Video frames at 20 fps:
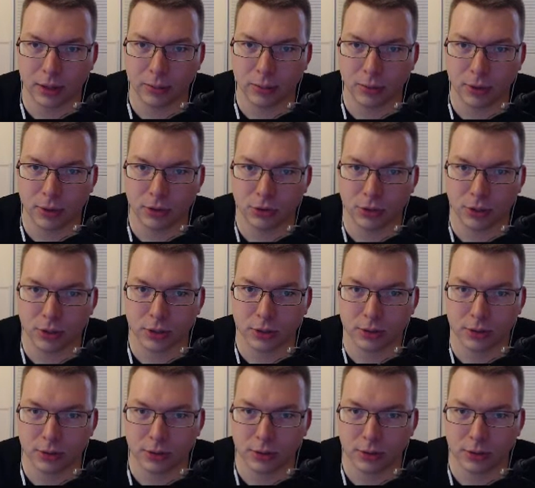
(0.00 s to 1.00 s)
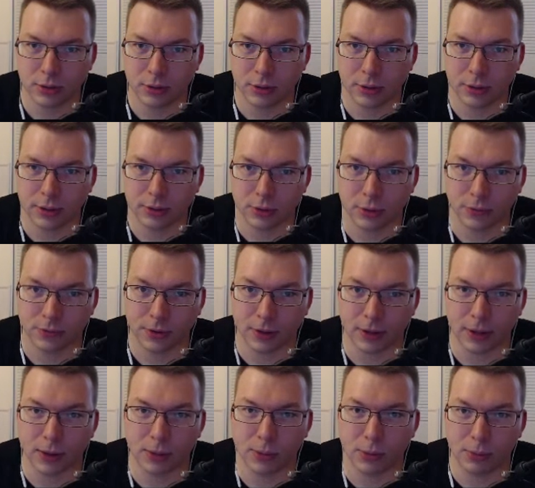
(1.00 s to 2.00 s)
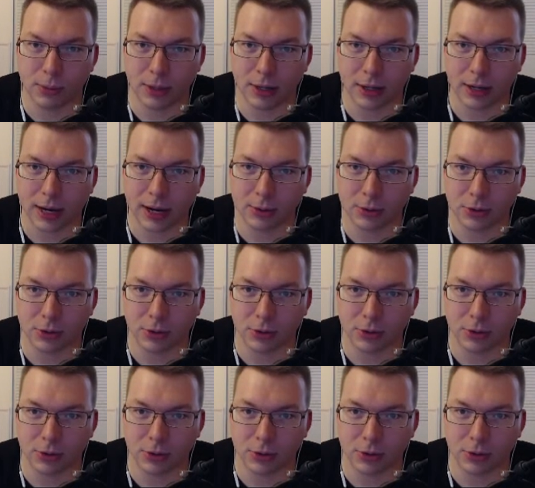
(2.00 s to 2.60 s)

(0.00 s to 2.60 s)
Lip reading: adjust these. So if that would be an encounter,